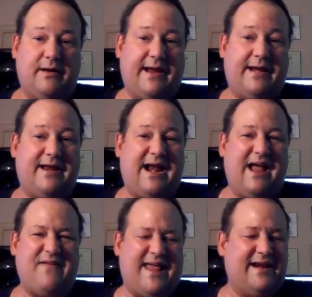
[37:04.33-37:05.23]
so
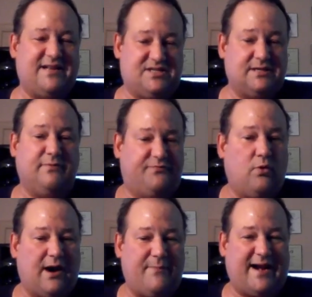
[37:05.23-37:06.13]
and I've edited some
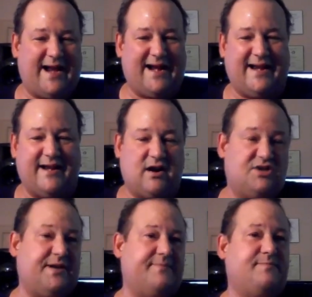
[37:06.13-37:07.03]
before. I mean, I
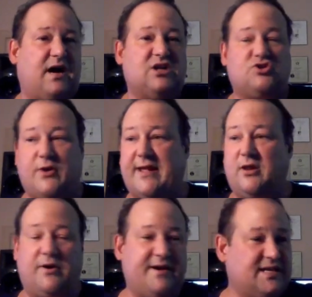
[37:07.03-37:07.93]
edited our James Bond
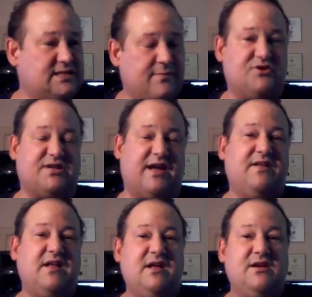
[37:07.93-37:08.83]
trailer and did some other
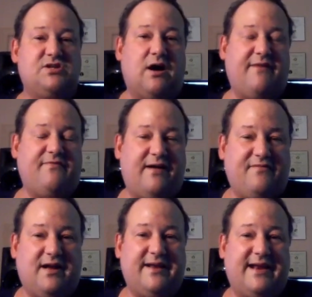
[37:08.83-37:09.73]
stuff. So
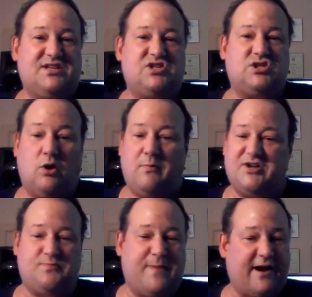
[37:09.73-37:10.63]
I've got, and it's
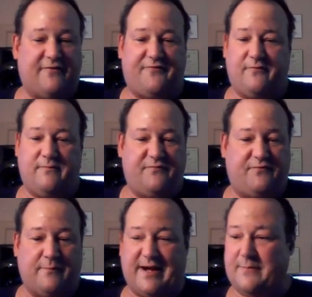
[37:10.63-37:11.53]
so much better
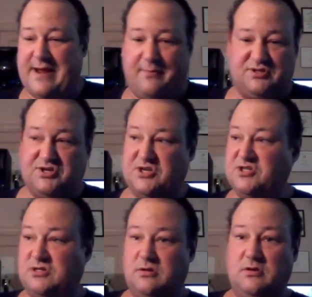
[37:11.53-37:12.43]
for me to be able to
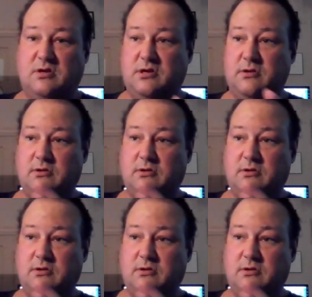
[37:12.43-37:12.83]
just